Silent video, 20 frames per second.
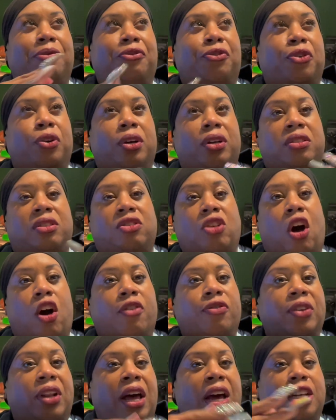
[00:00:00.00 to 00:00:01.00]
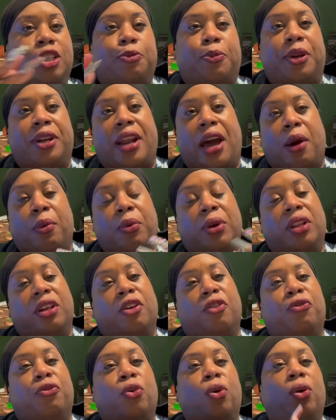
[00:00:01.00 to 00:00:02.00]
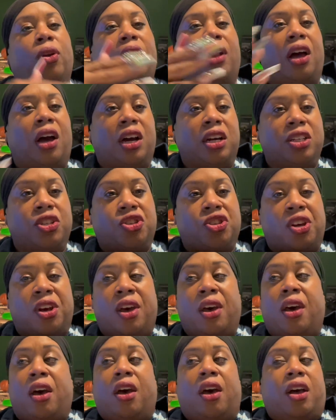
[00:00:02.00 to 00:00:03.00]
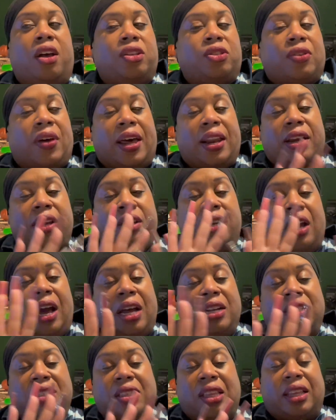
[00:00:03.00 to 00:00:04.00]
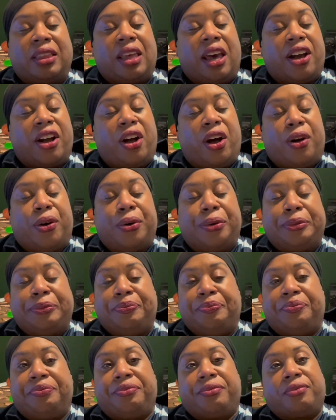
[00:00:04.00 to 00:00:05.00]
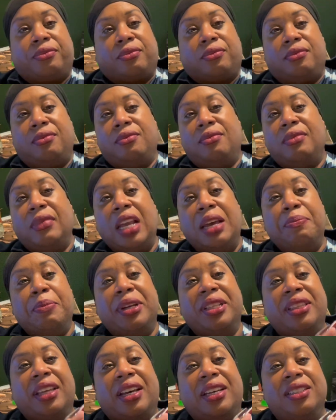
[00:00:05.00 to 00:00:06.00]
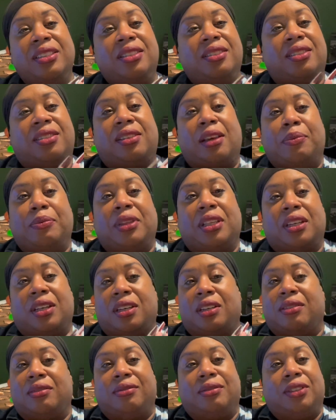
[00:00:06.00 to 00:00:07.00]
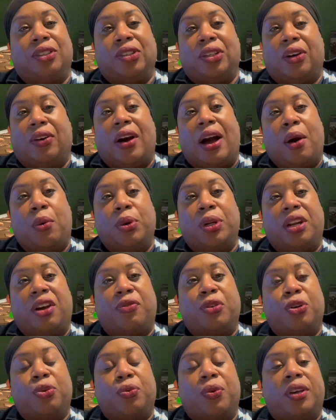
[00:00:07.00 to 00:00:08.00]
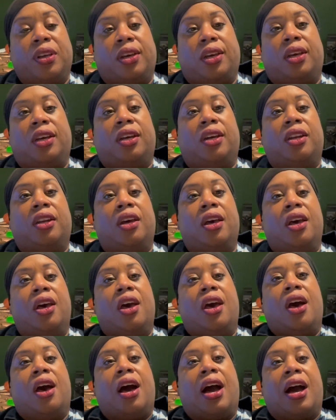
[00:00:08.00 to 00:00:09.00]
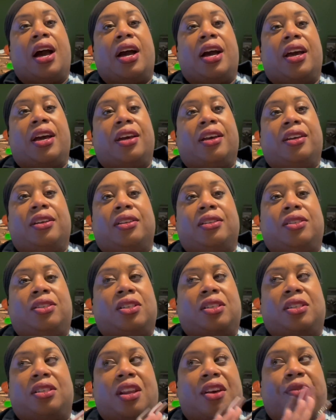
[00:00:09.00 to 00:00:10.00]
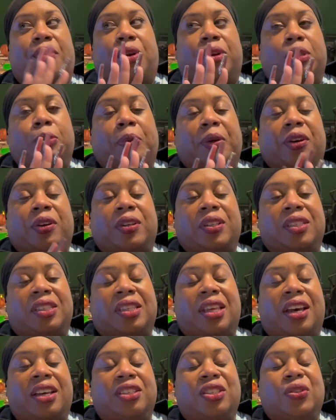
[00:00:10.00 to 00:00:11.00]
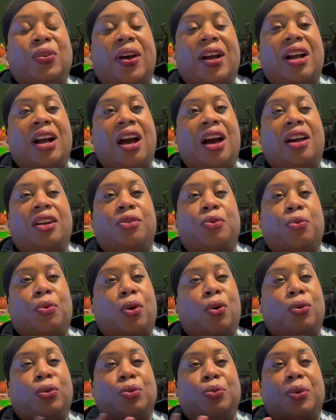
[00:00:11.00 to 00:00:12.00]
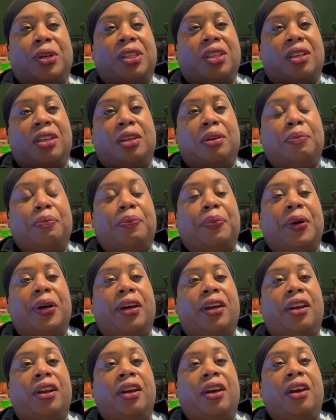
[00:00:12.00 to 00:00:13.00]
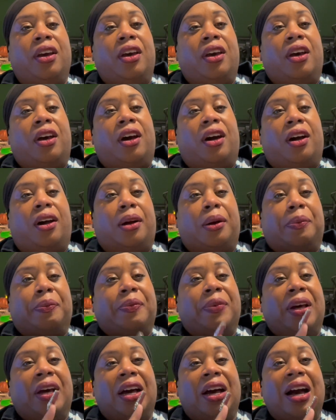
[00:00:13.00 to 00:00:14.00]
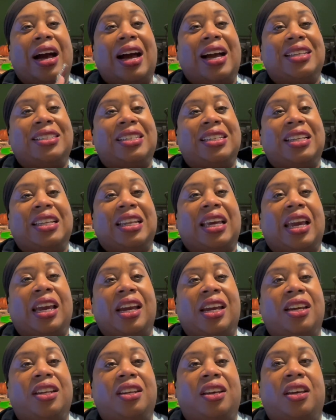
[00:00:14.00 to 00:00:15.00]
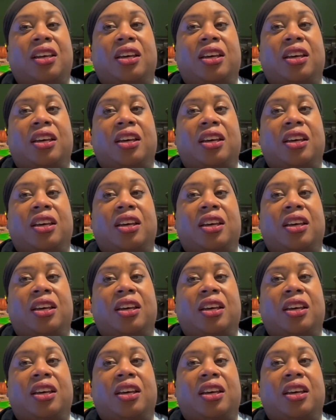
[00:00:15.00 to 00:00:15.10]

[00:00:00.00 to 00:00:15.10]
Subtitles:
for a soft launch, but not really a full launch. So I just let that go. But that's something, I would never do again. I just never experienced that, so I kind of rolled with it. But I delayed